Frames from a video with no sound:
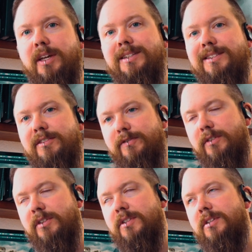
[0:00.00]
a
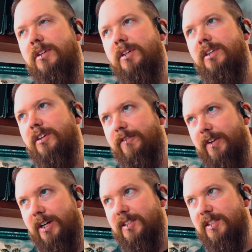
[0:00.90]
different
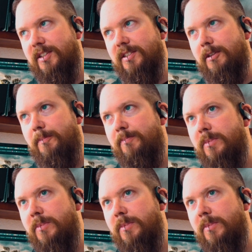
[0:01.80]
EFI system.